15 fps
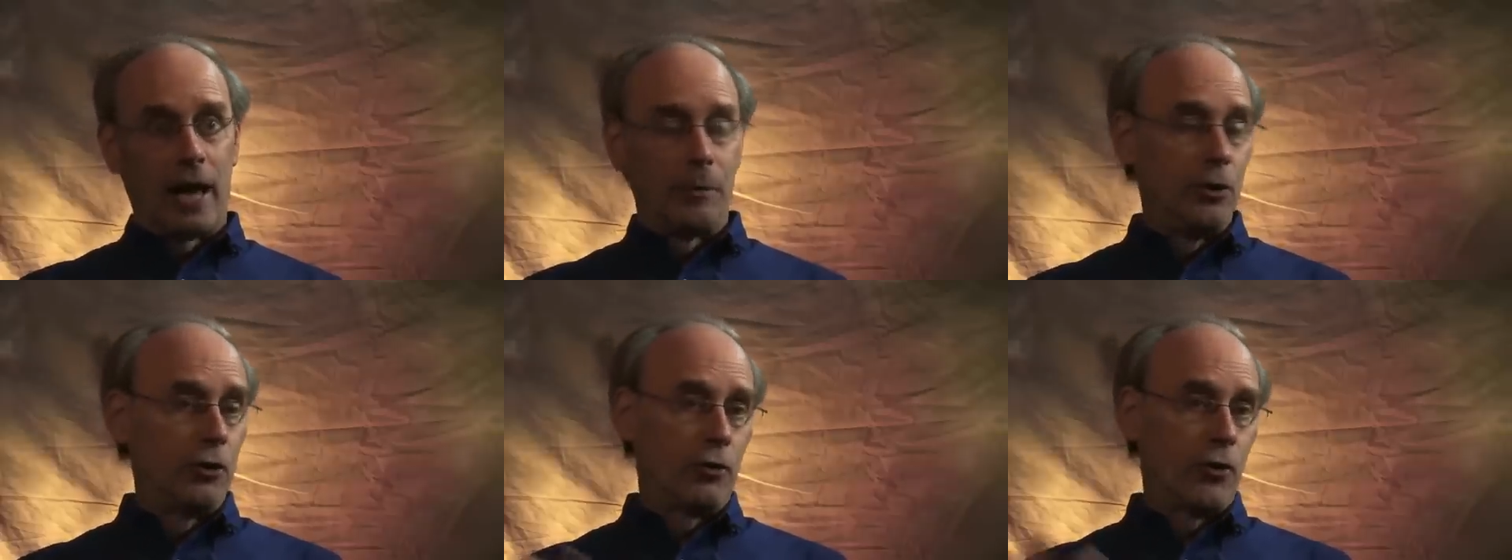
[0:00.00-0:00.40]
I
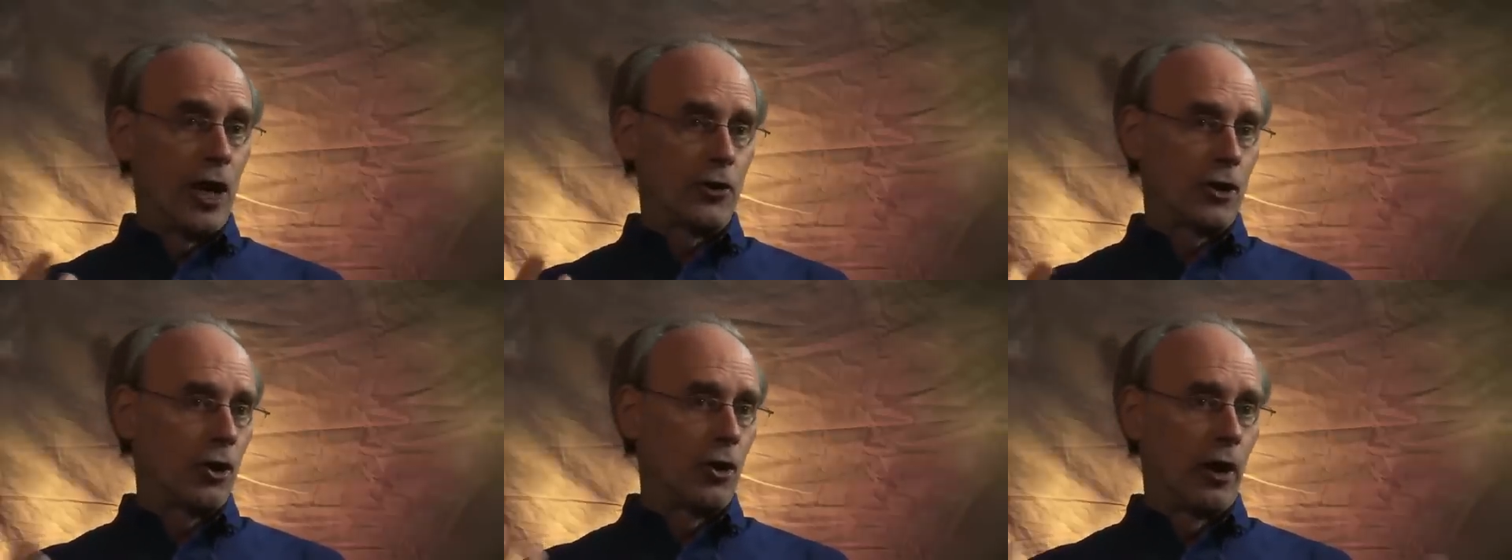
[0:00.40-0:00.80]
mean, you can
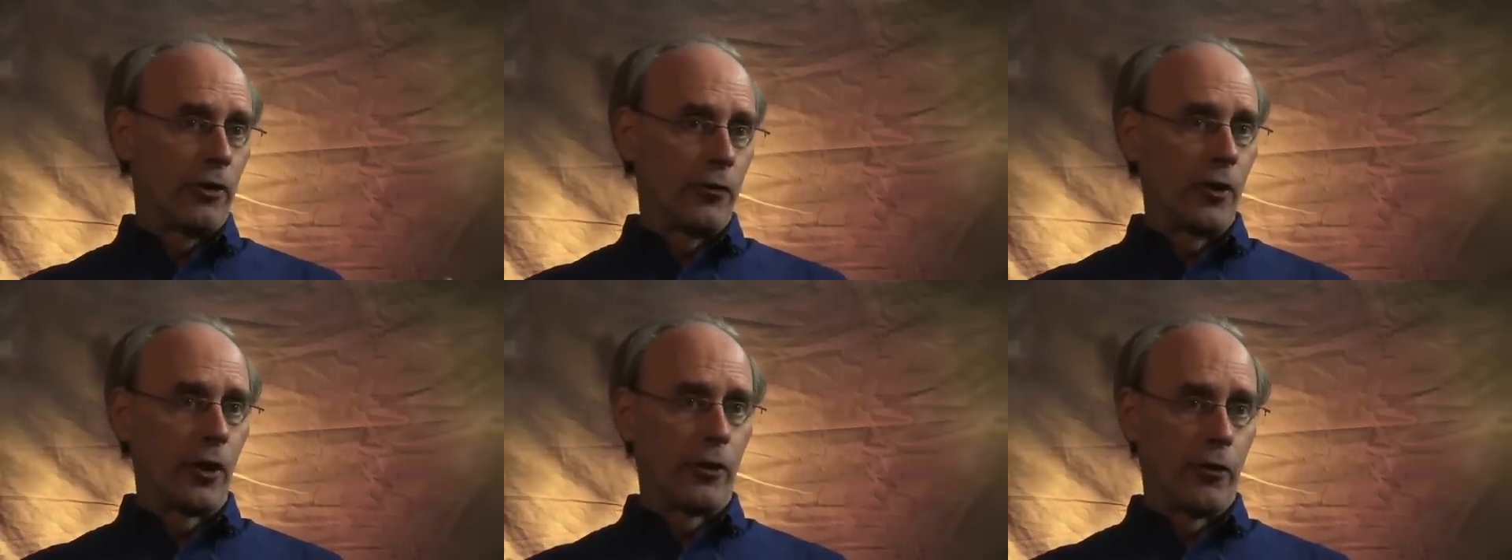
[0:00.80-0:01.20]
crash a car at
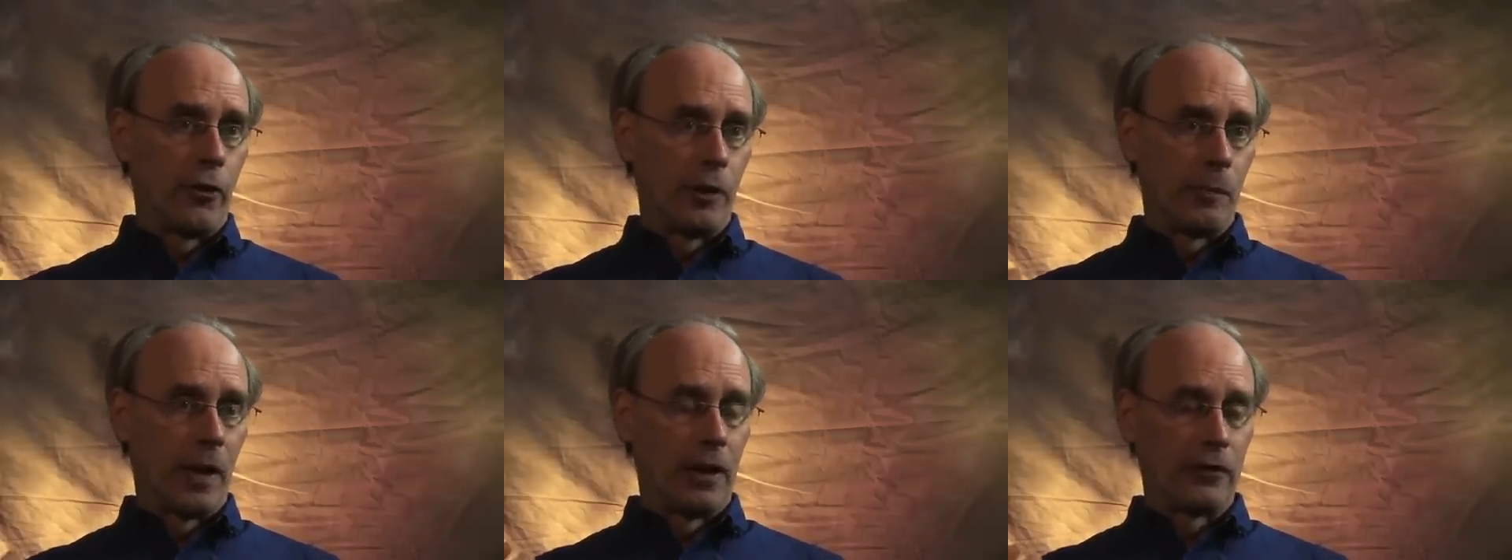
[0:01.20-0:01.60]

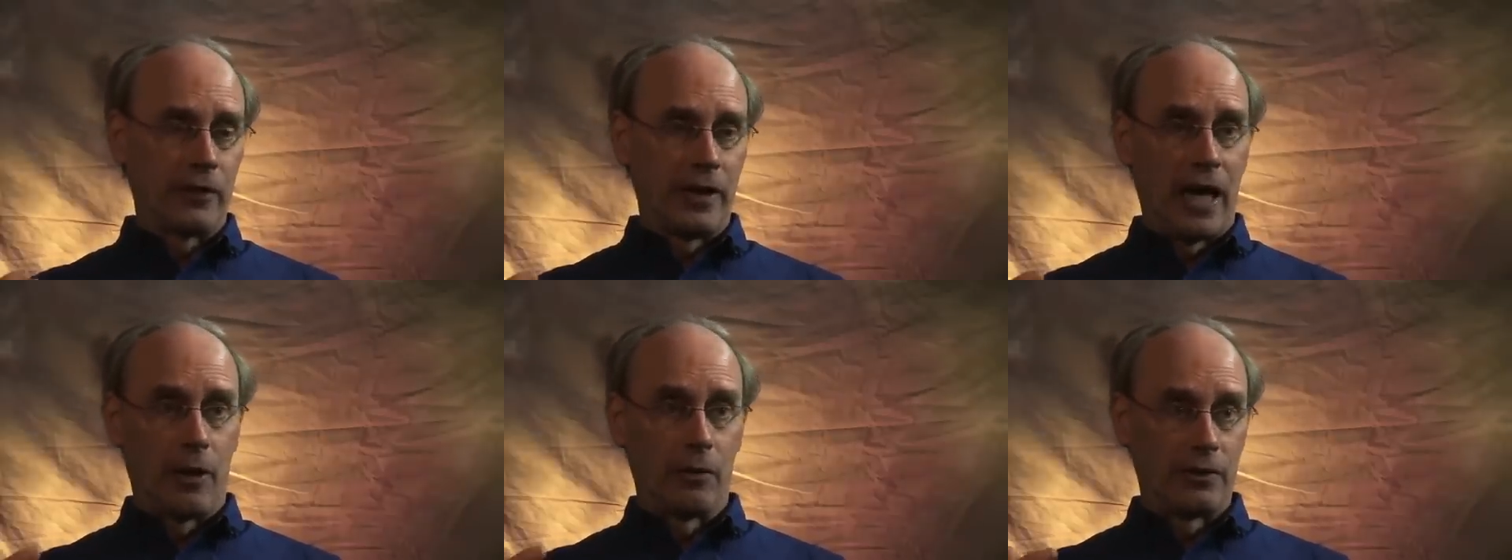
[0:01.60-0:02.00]
330 miles
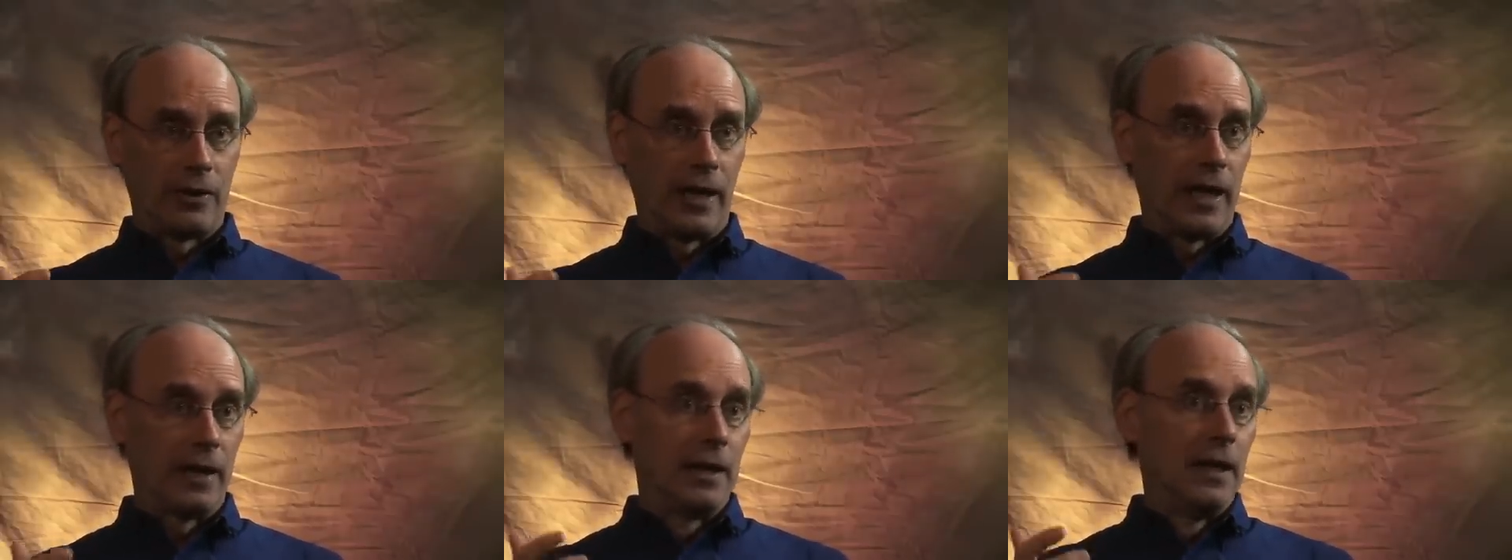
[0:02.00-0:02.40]
an hour
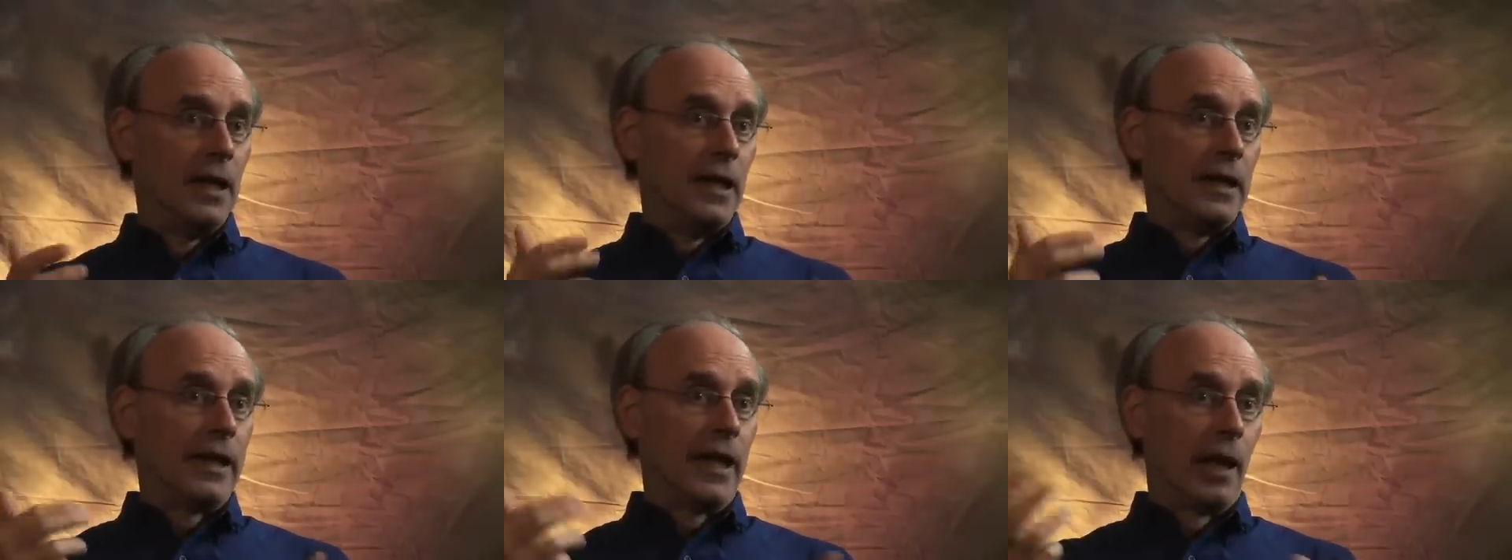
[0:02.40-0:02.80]
today and
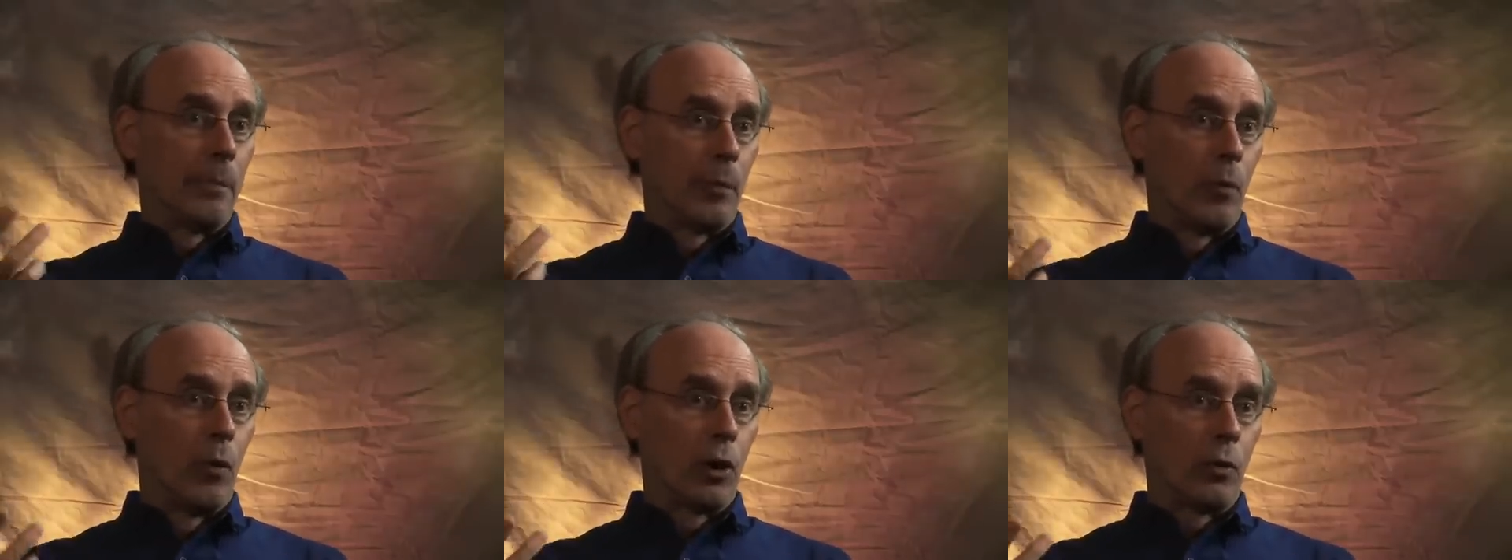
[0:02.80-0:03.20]
get up
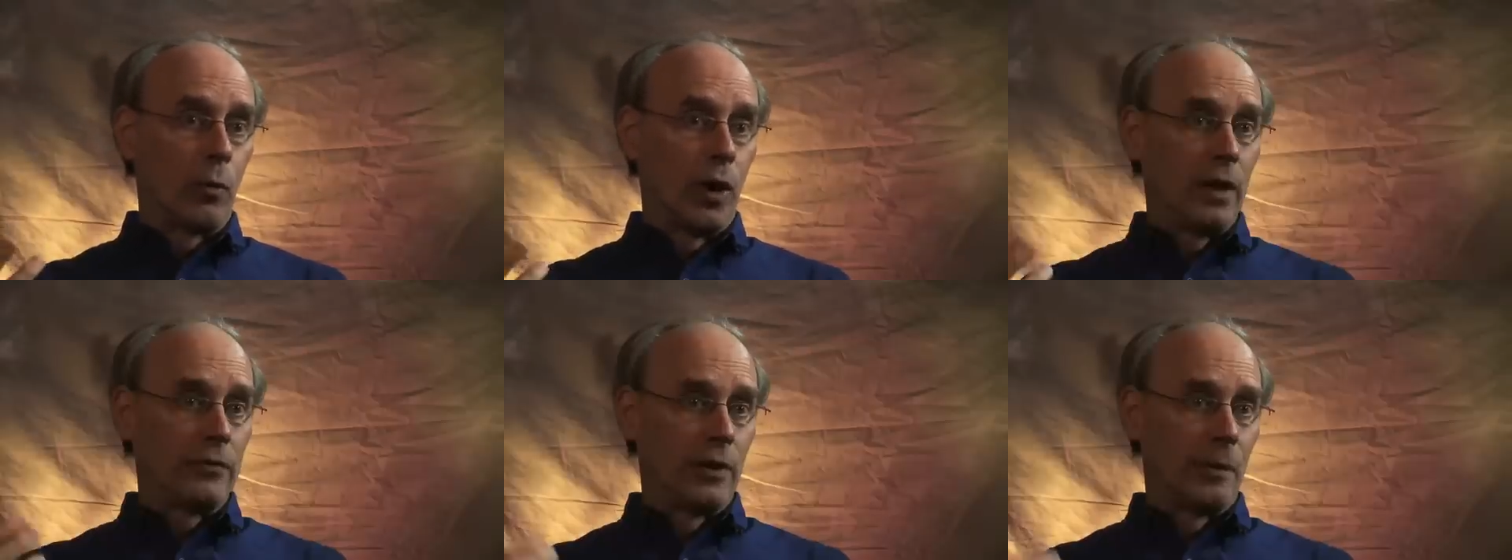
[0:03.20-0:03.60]
and walk
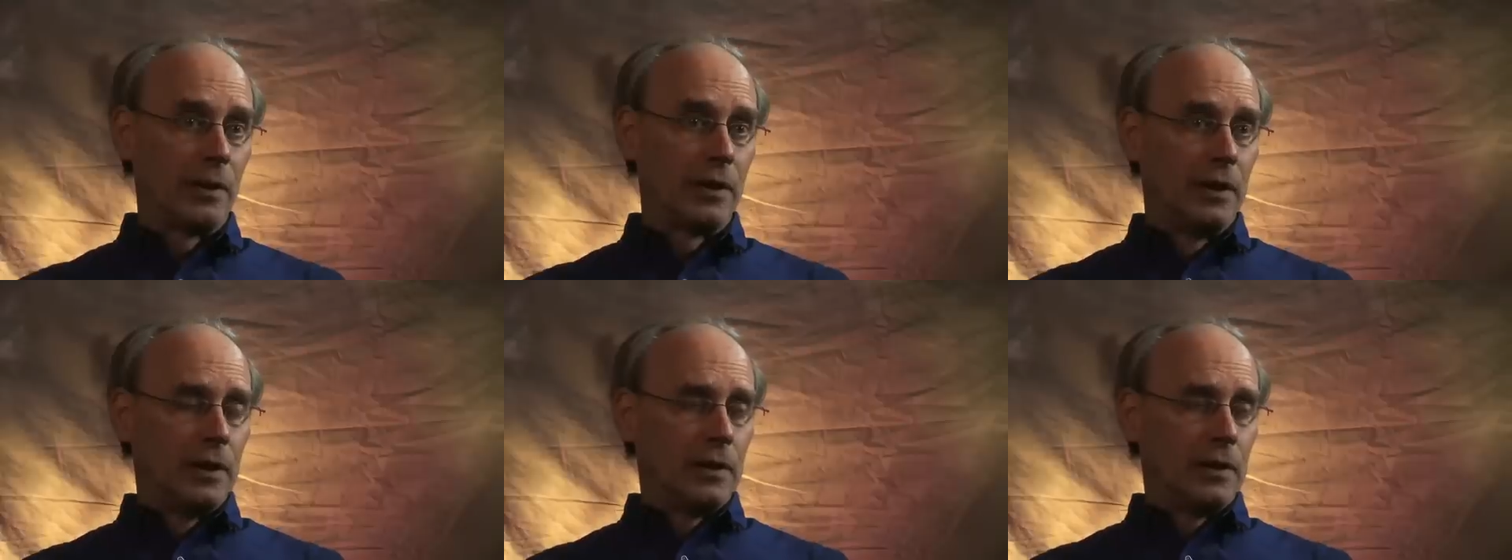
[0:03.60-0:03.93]
away from it.